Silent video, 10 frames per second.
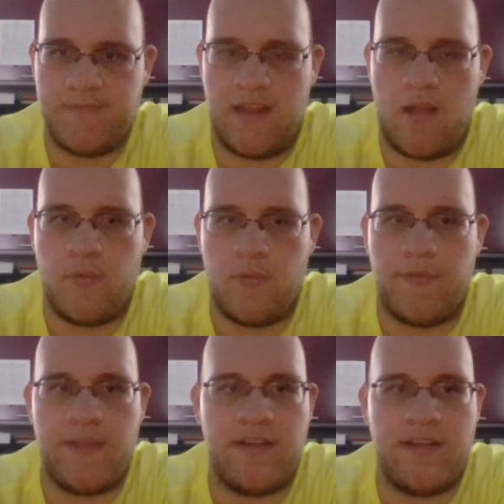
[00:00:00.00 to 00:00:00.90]
Along with
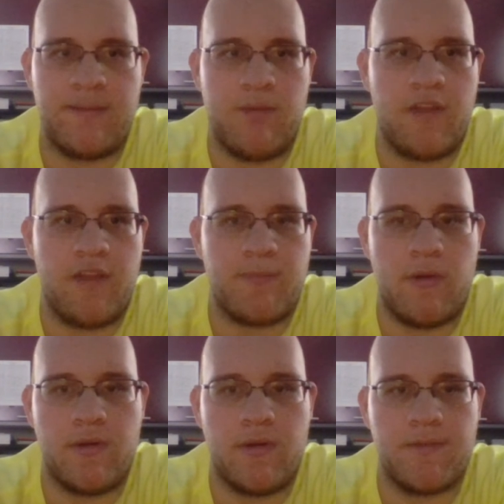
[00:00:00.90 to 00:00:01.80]
selling the brush
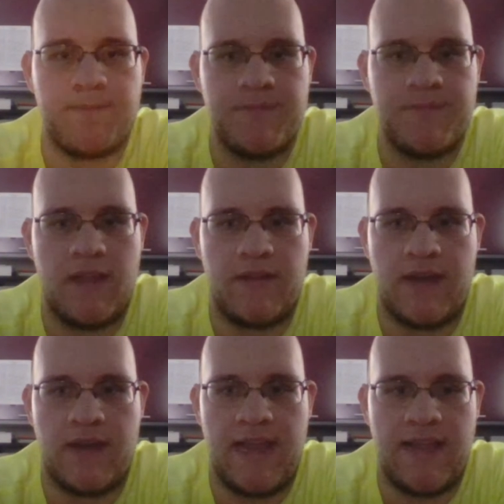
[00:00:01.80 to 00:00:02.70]
mower the other
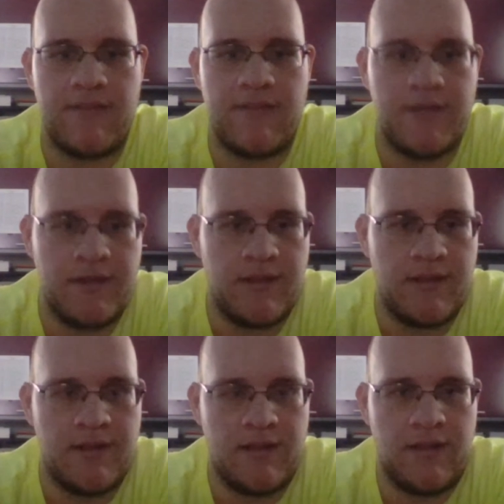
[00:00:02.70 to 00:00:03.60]
day, I've
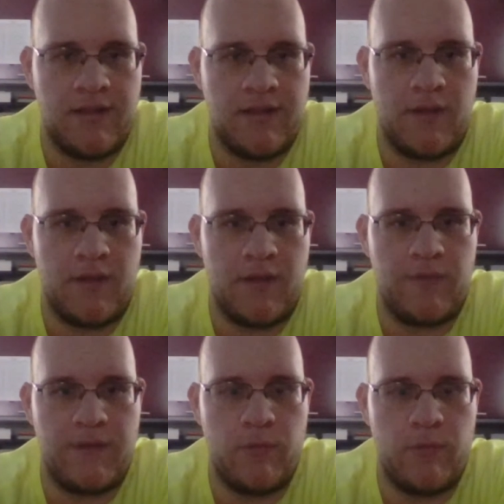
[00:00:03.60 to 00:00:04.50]
sold a
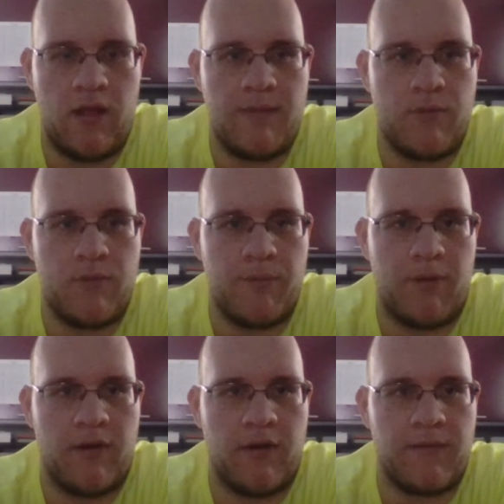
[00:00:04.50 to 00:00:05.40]
few lawnmower
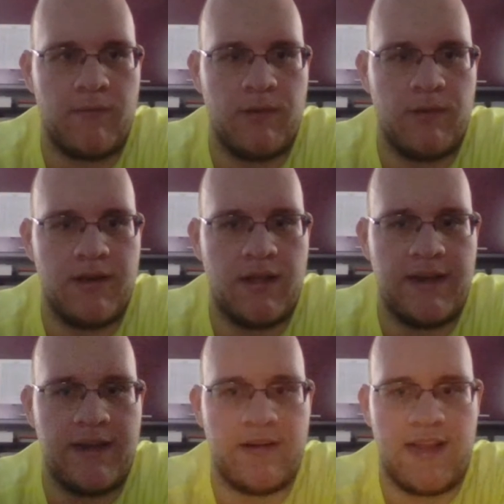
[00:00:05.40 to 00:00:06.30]
parts and
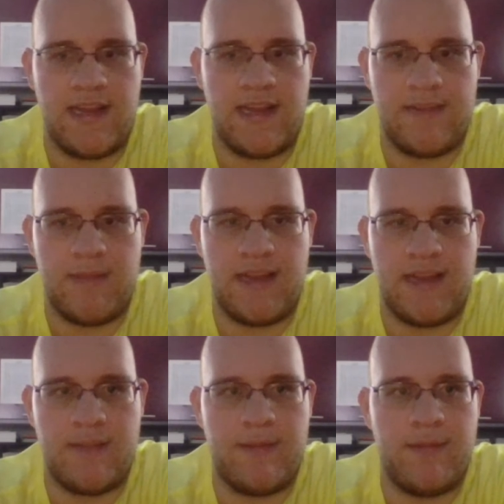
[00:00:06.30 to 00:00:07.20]
whatnot here lately and made a
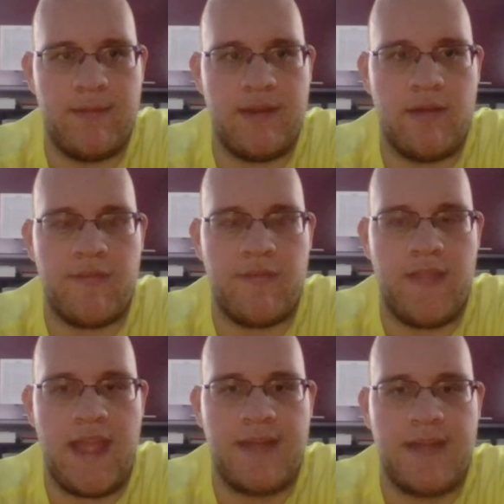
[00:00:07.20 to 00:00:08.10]
little bit of money off of
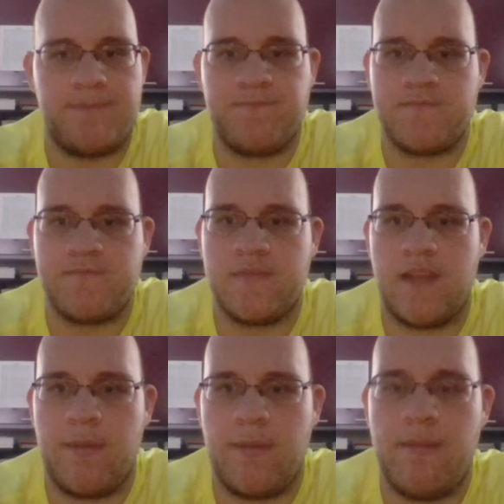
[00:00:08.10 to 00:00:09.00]
that. And
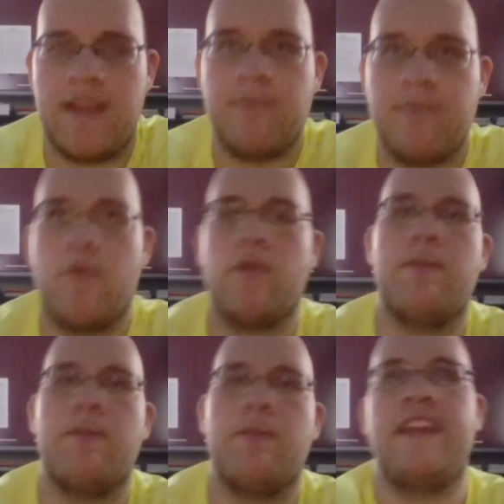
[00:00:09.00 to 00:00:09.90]
I'll be making more
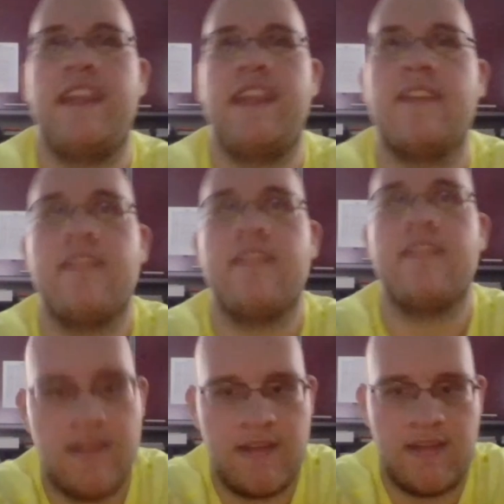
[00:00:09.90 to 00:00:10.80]
Monday.
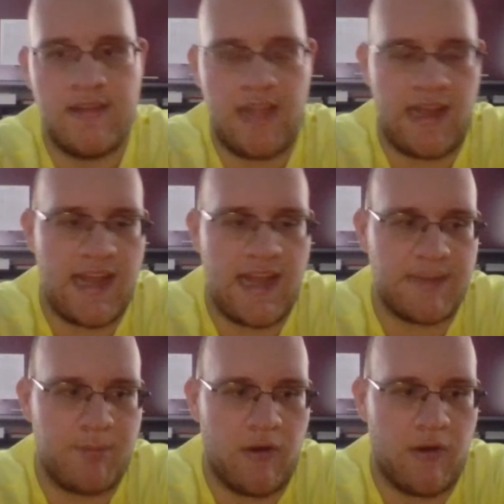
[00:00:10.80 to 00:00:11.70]
I'd like
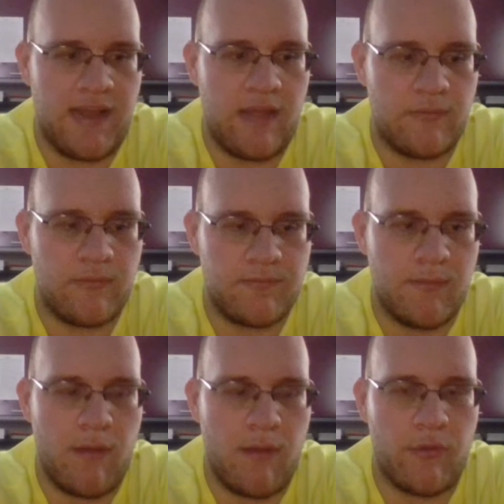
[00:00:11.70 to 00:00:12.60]
to part out
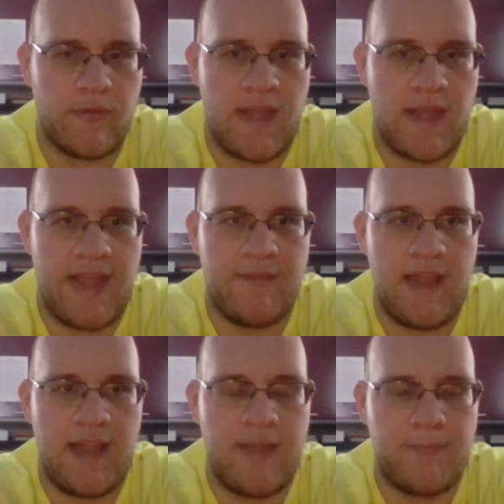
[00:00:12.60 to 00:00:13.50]
the mowers that I have
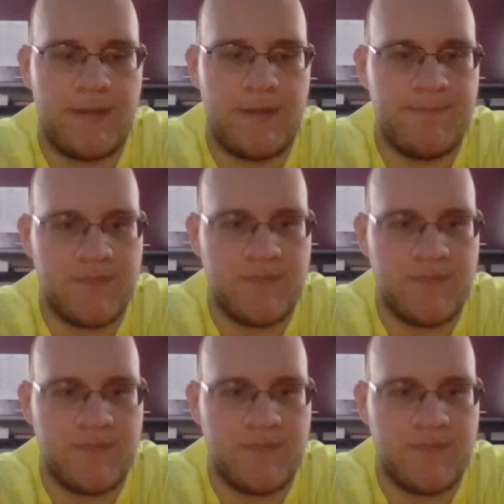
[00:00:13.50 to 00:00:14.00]
left, but